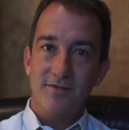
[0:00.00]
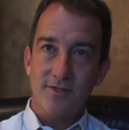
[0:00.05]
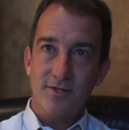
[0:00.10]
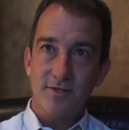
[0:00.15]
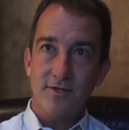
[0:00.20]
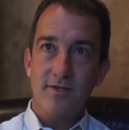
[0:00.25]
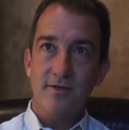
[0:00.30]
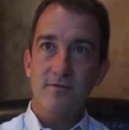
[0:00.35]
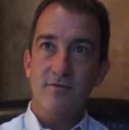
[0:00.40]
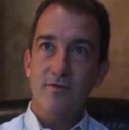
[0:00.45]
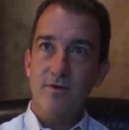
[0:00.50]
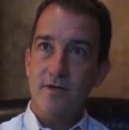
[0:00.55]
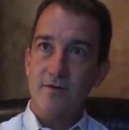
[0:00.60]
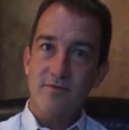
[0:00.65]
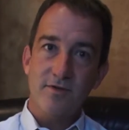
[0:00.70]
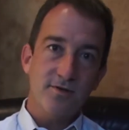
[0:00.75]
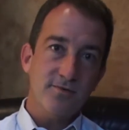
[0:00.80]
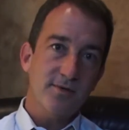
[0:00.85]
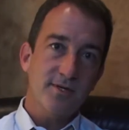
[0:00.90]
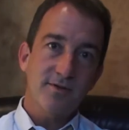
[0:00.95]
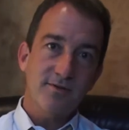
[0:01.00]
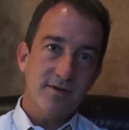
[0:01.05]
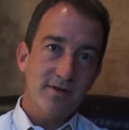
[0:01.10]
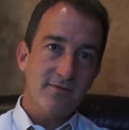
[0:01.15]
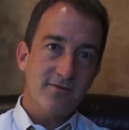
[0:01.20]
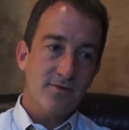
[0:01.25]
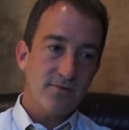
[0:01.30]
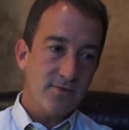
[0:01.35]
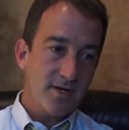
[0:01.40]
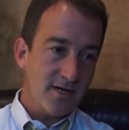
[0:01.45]
turn in front of you when you
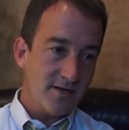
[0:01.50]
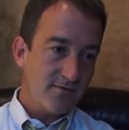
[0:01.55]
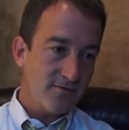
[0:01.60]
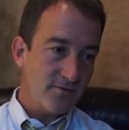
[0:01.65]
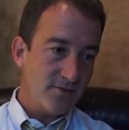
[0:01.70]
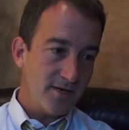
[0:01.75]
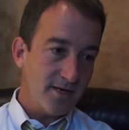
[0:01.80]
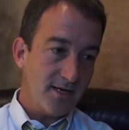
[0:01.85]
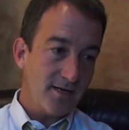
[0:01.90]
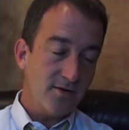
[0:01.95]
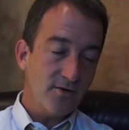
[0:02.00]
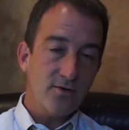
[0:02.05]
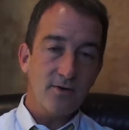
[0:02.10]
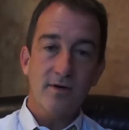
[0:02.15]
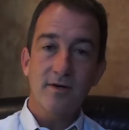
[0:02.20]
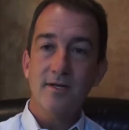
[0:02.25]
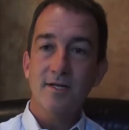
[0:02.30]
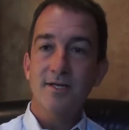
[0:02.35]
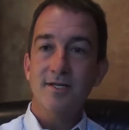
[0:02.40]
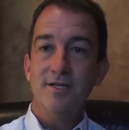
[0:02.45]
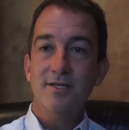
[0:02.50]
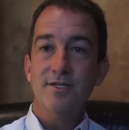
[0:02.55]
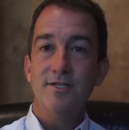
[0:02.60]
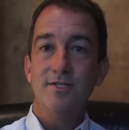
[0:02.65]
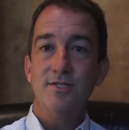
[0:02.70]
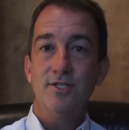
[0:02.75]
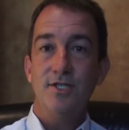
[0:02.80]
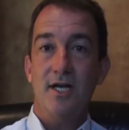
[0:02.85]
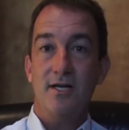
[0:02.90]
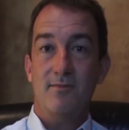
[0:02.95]
have the right of way, or
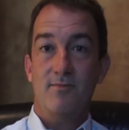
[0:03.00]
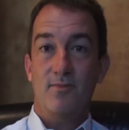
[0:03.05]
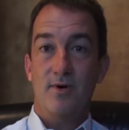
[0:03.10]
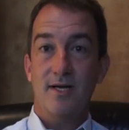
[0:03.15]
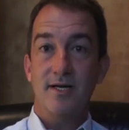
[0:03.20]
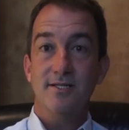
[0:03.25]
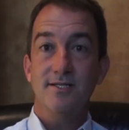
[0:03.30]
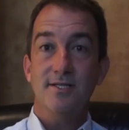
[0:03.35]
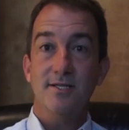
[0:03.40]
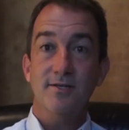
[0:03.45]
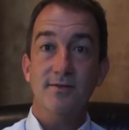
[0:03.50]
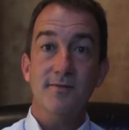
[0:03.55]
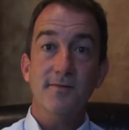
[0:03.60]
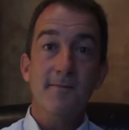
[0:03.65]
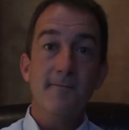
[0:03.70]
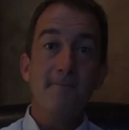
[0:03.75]
check brakes you.